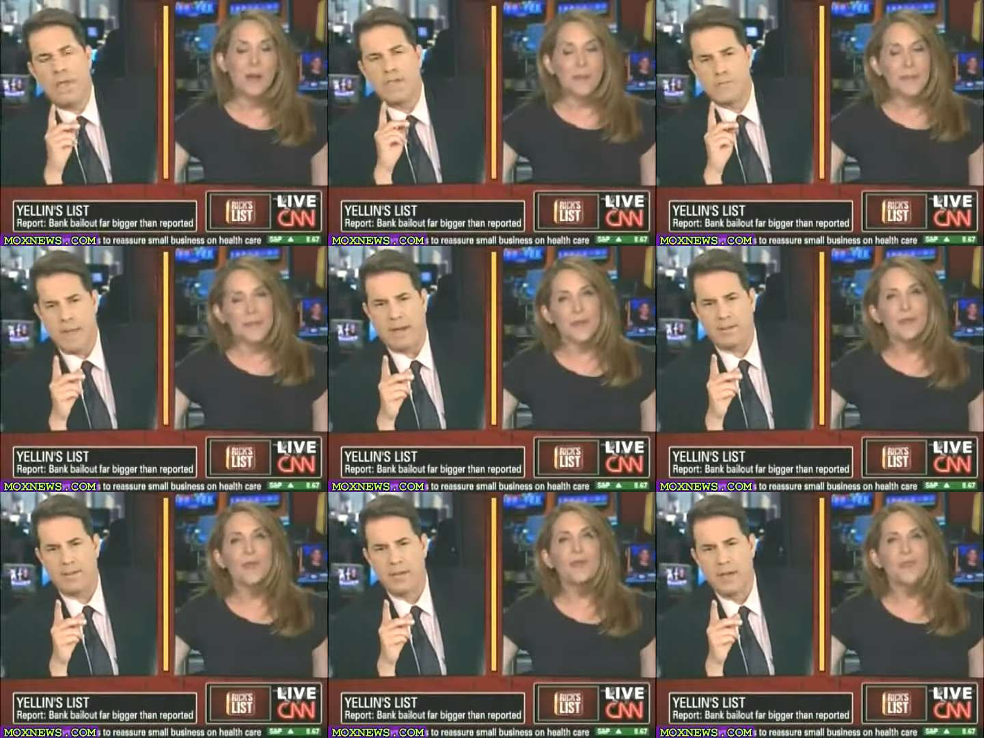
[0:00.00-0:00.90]
Speaker 1: expect
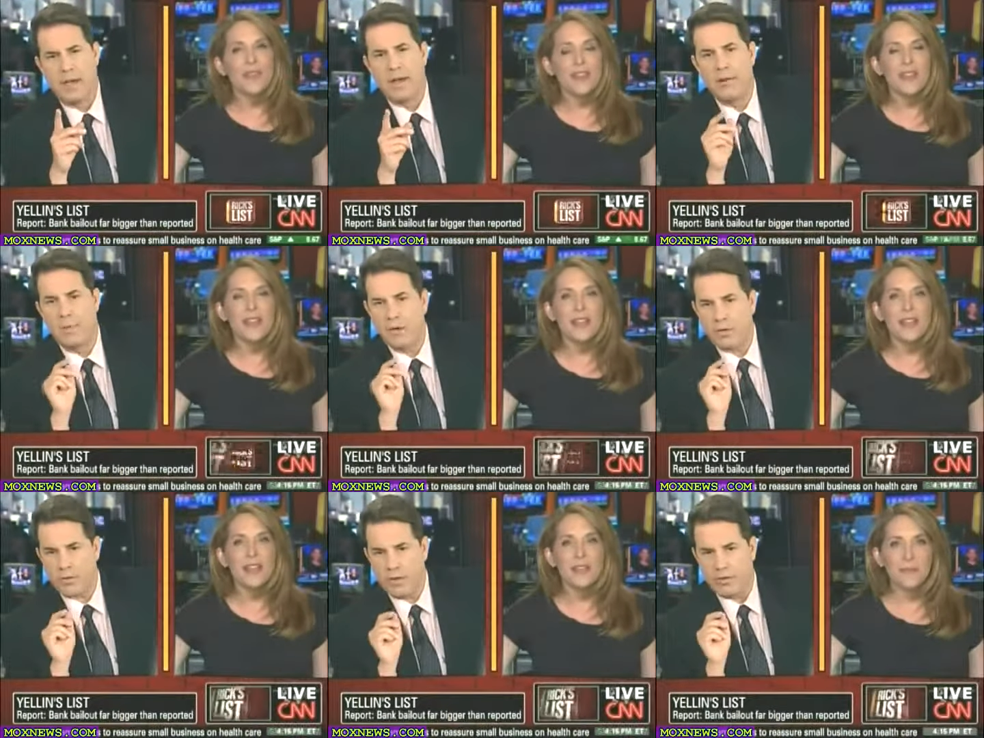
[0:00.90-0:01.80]
an
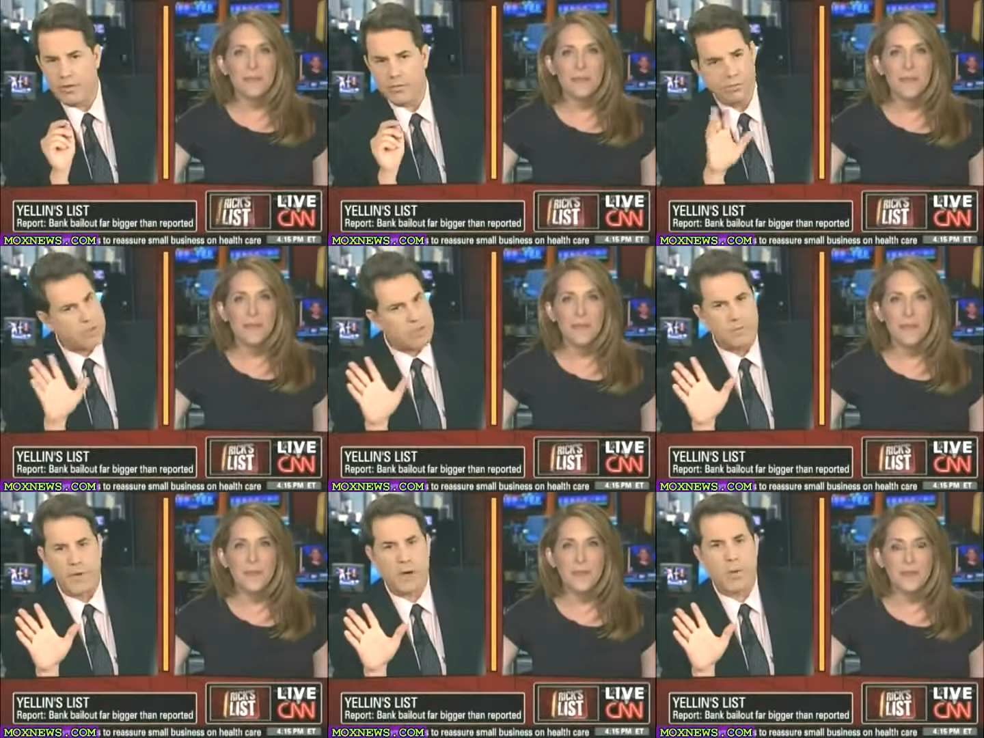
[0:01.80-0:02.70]
administration, just a
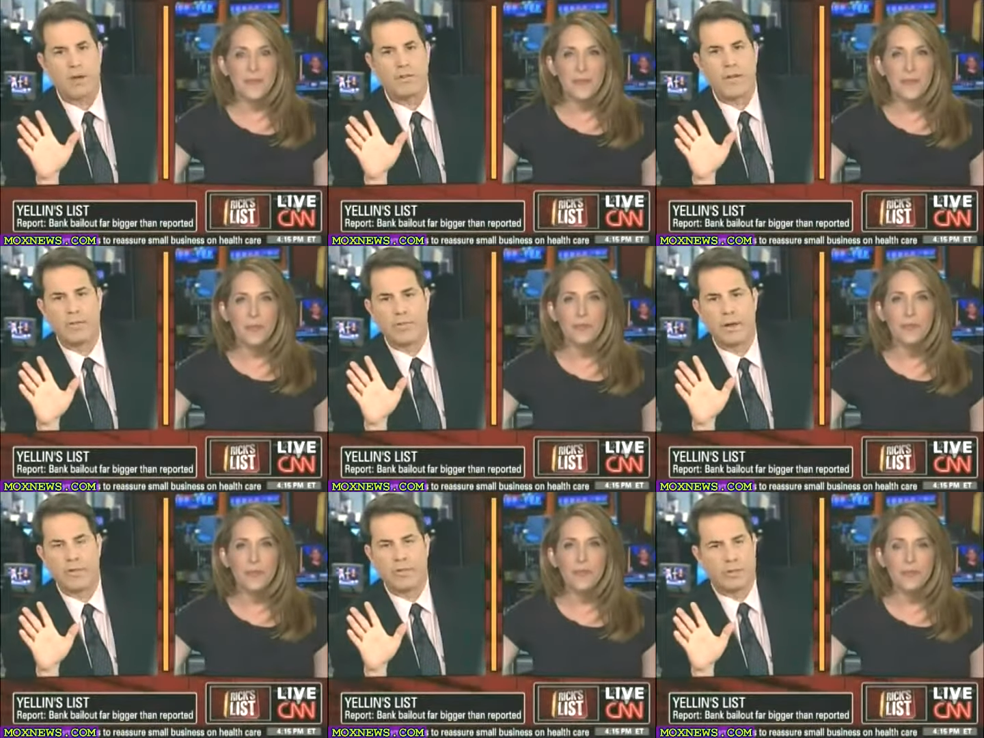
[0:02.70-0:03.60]
fair question out there,
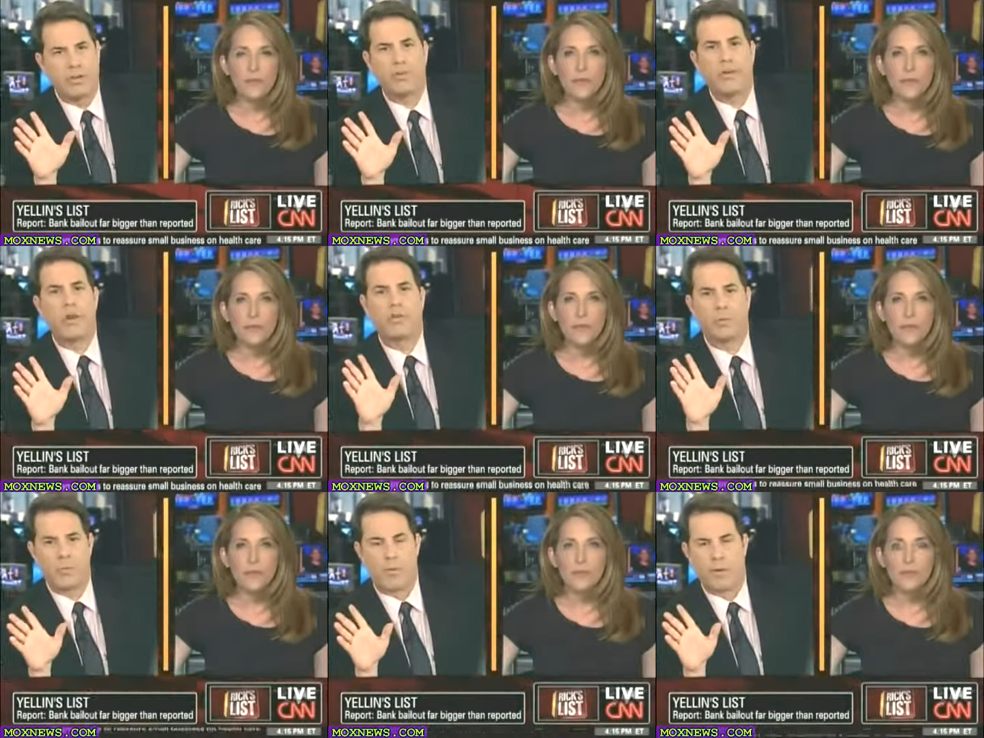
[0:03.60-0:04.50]
as a citizen and as a
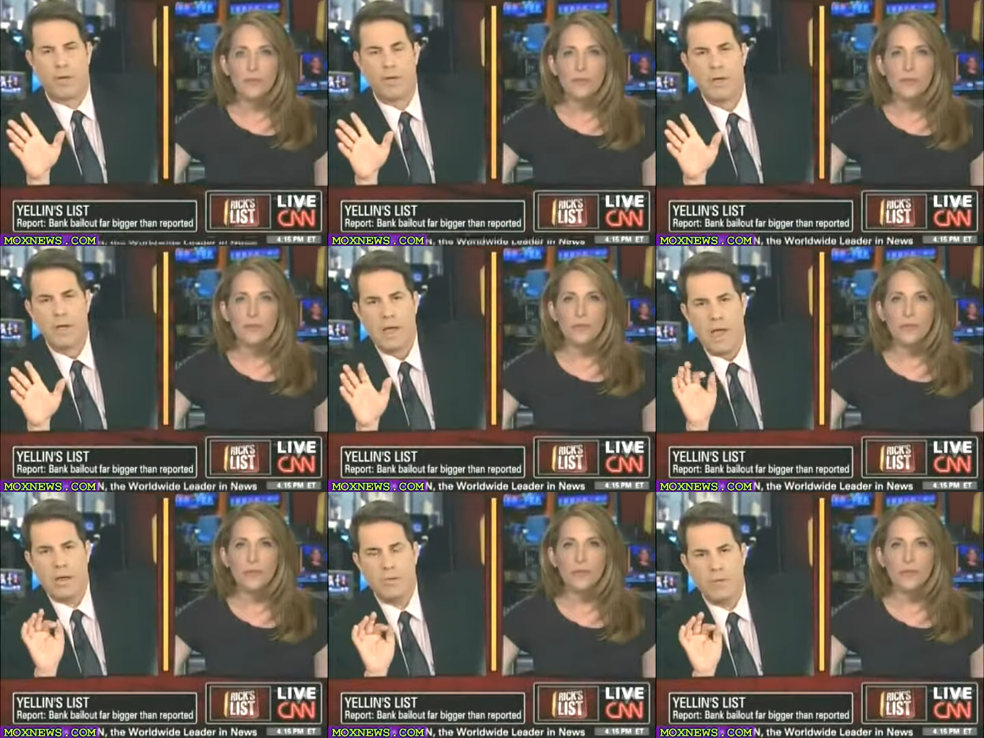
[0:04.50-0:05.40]
reporter,
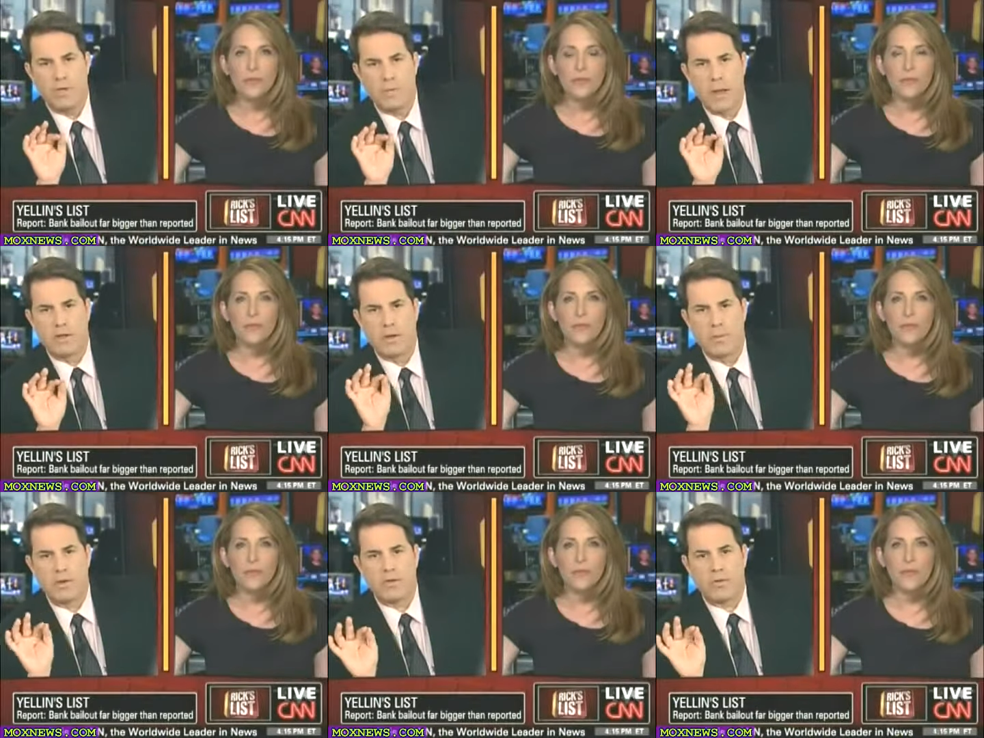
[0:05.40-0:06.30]
how can we expect an
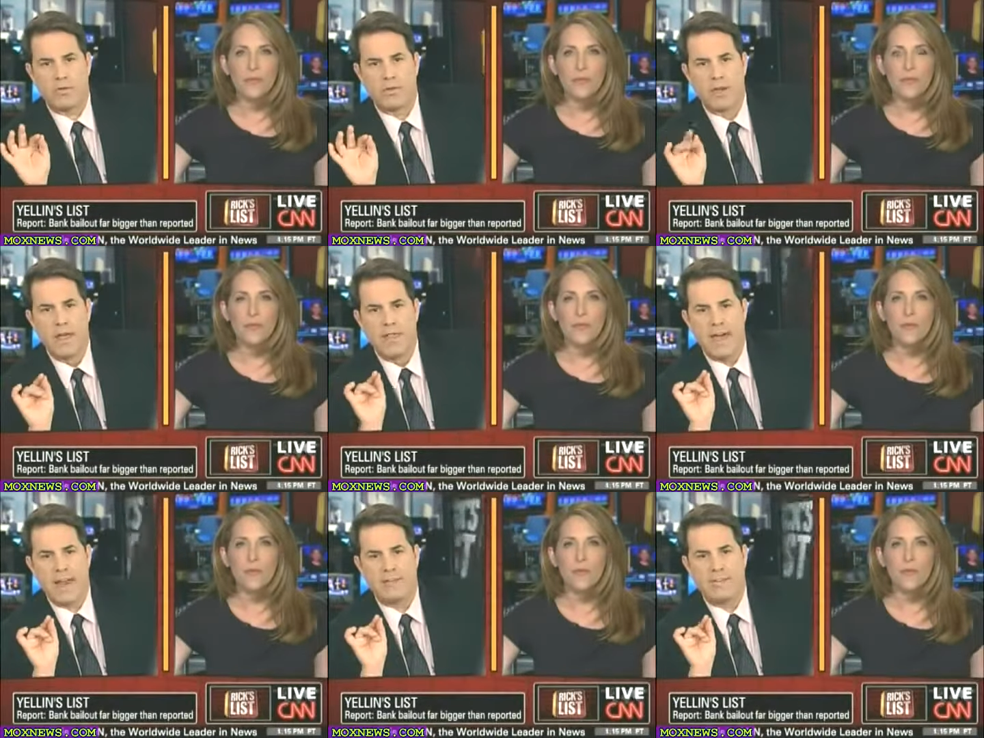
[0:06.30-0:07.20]
administration that
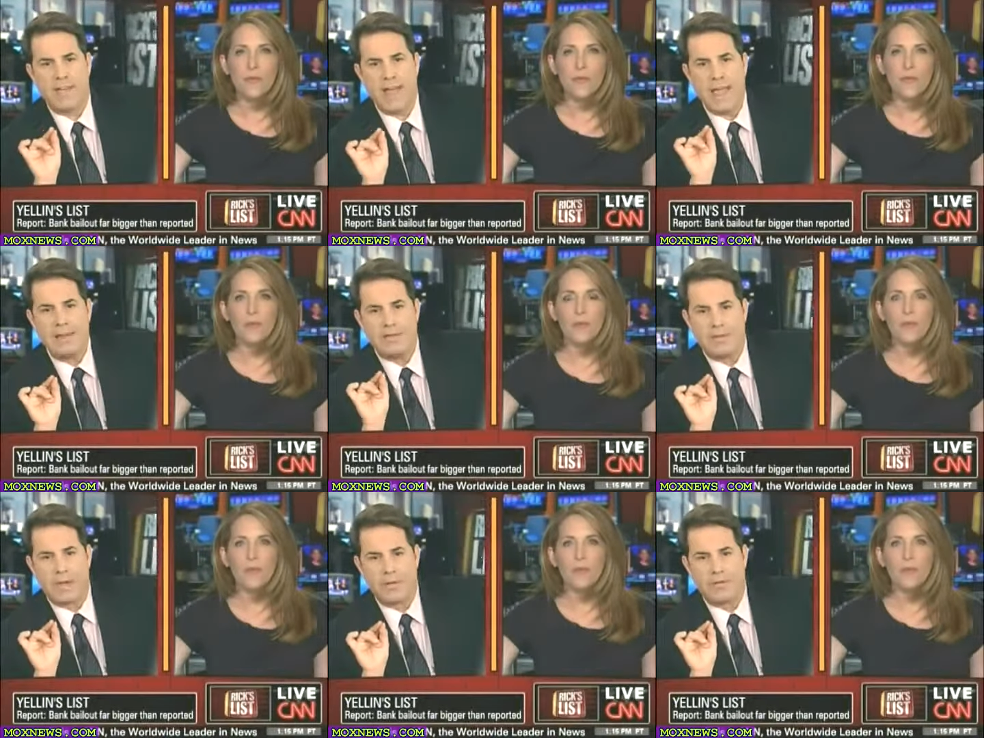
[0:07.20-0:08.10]
has tied
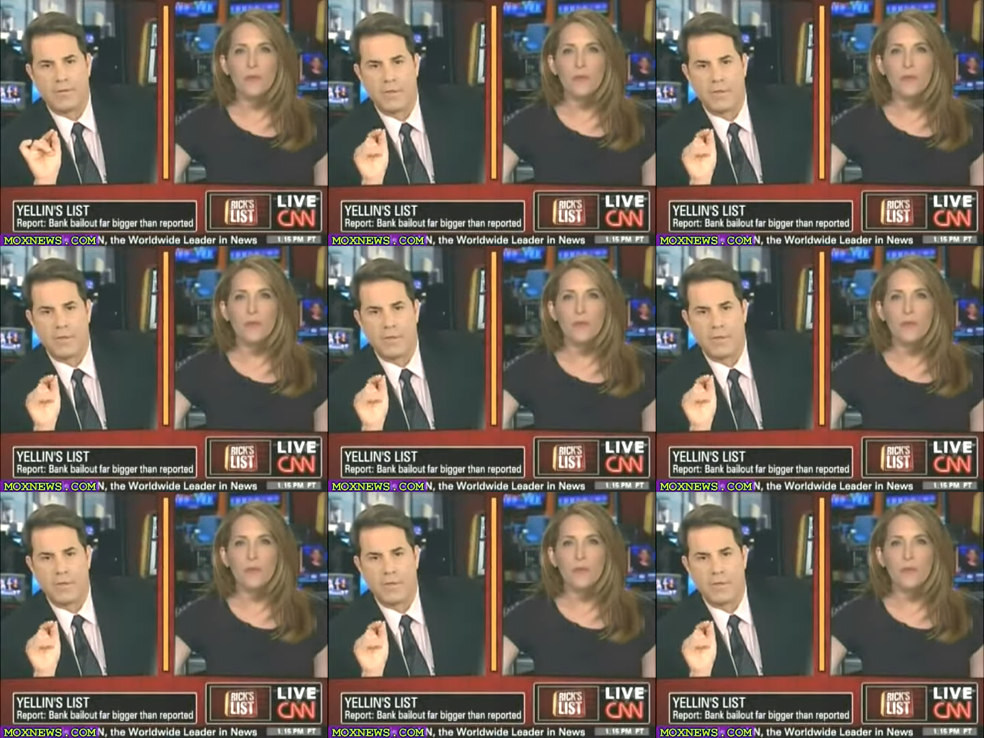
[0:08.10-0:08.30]
itself,